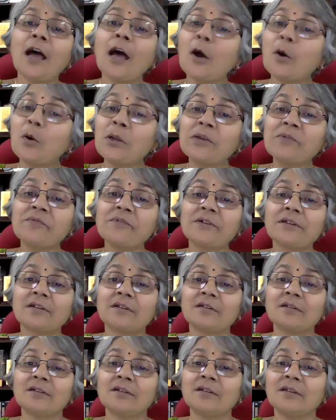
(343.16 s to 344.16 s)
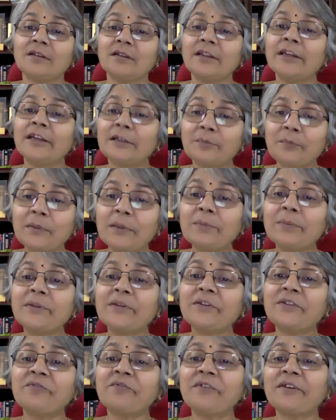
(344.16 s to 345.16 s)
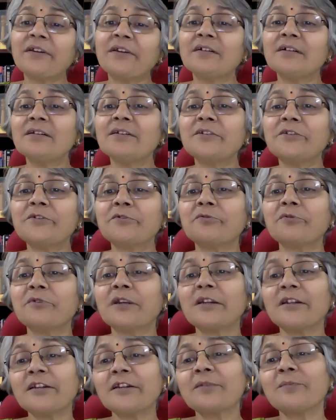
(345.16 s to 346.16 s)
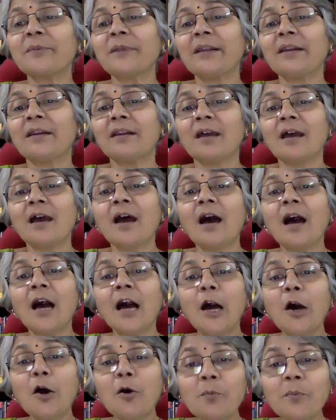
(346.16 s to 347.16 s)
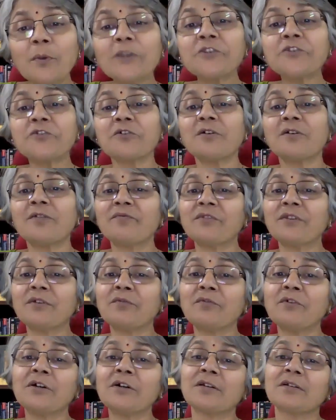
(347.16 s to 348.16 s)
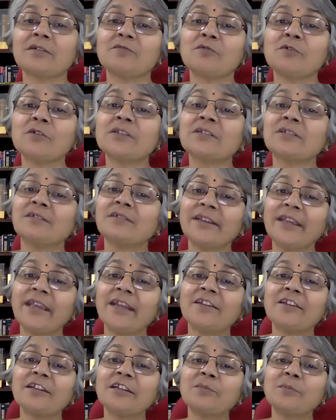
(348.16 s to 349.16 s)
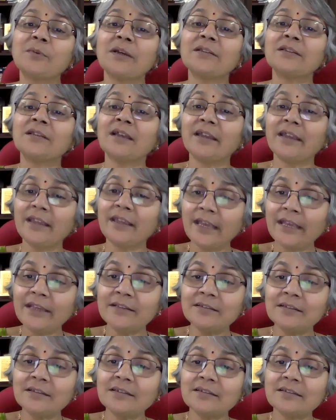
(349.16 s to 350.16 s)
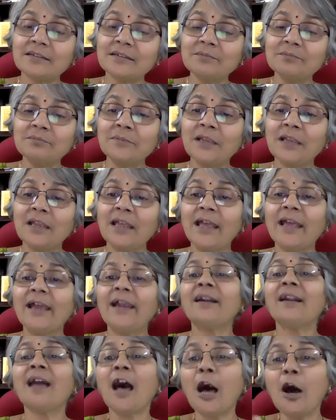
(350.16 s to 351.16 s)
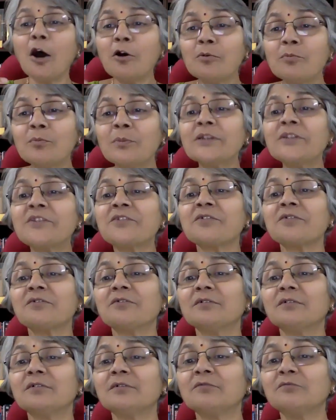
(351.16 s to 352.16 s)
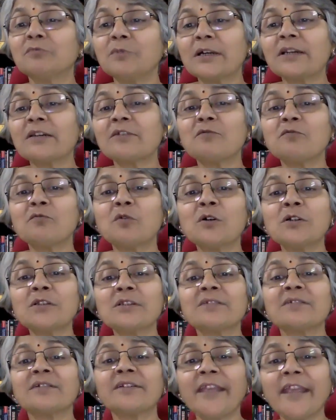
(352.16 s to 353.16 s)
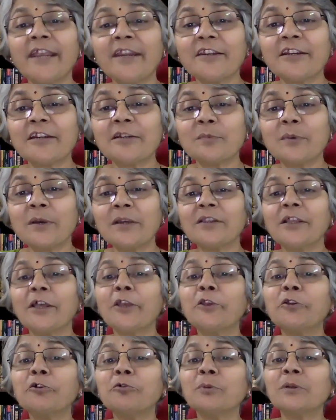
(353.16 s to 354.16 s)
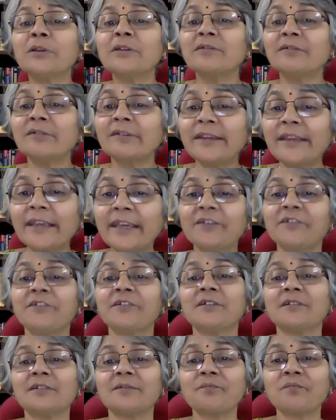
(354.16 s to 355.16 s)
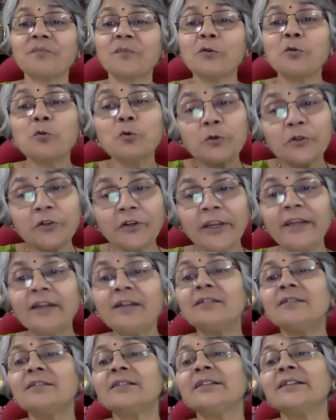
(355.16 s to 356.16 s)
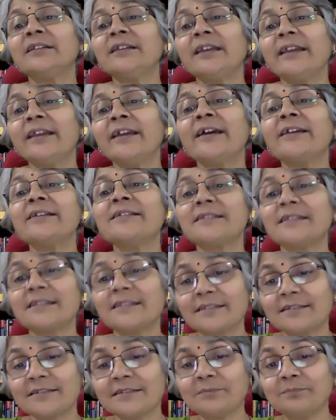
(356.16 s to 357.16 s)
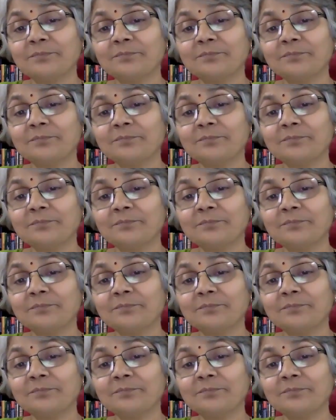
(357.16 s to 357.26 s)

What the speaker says: However, it may be difficult to determine how much of the work was created by the AI system and how much work was created by the human creator who trained the AI system.